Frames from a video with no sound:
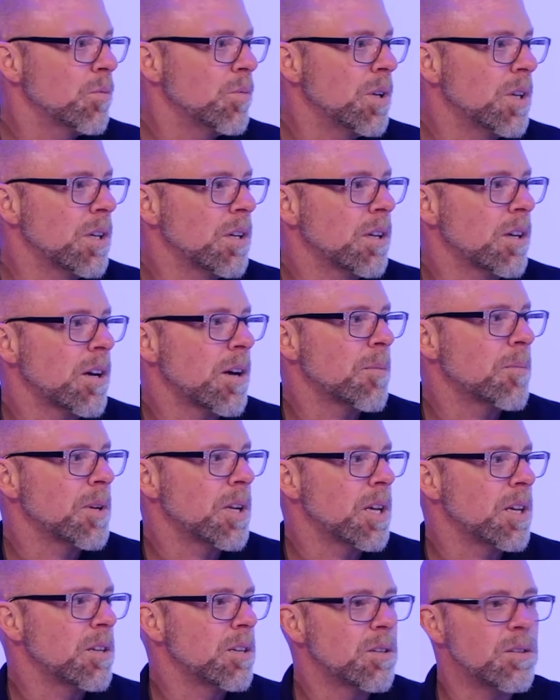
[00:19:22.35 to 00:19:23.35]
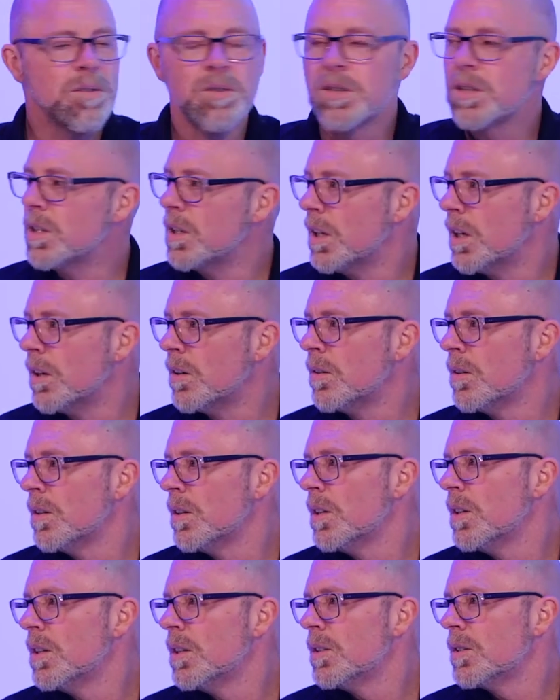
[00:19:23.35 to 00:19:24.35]
We can accommodate you, you know.
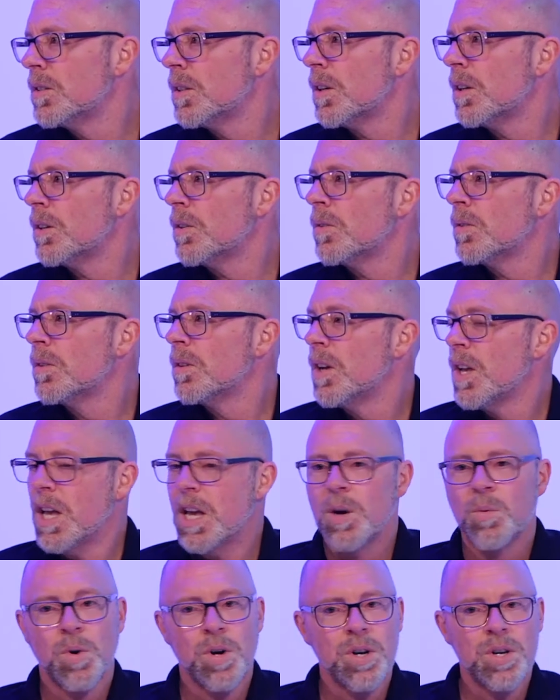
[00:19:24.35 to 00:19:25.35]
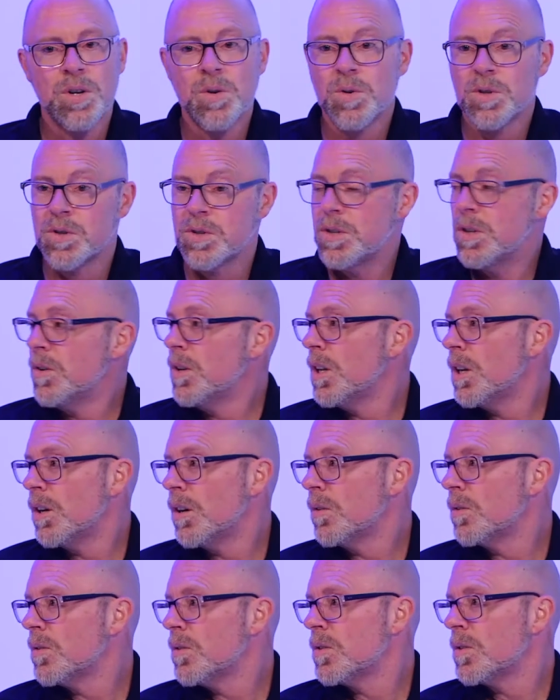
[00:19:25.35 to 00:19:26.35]
So, and we're a newer
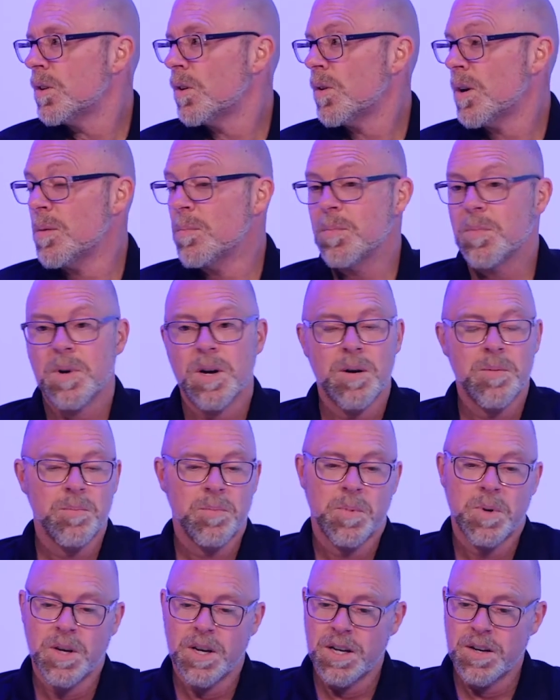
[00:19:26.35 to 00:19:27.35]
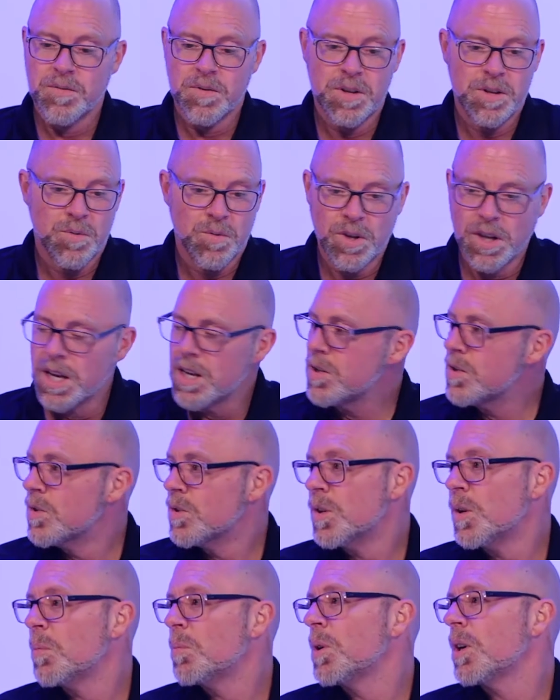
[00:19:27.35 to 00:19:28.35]
studio, so I'm kind of in the
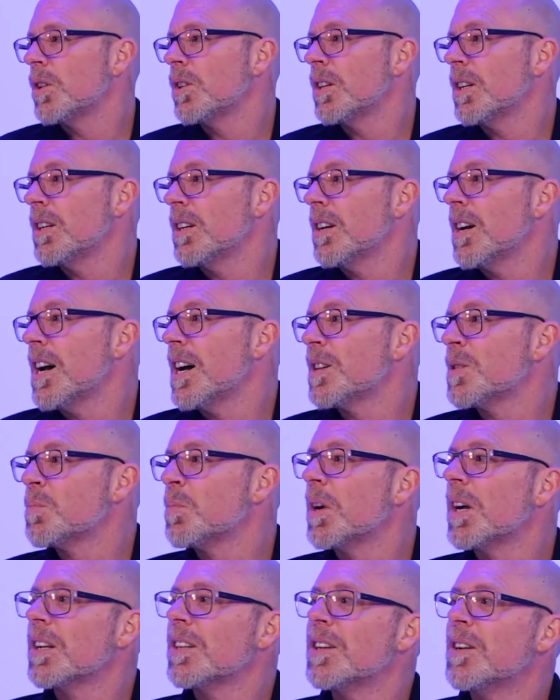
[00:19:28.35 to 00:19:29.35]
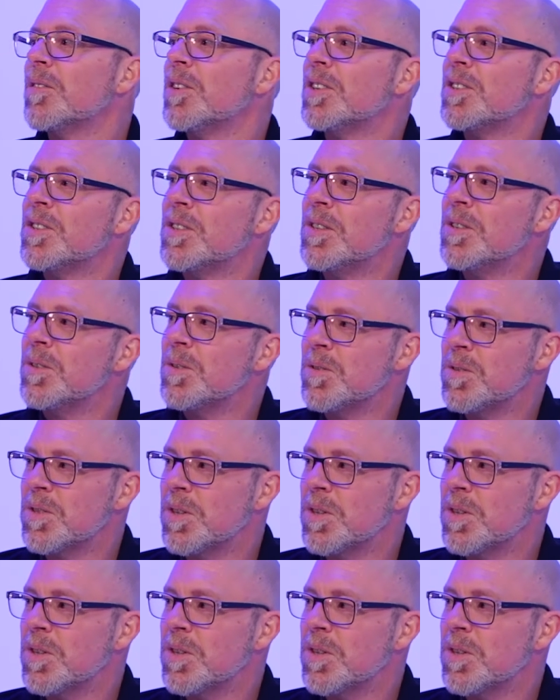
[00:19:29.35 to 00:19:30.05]
relationship building aspect of it too.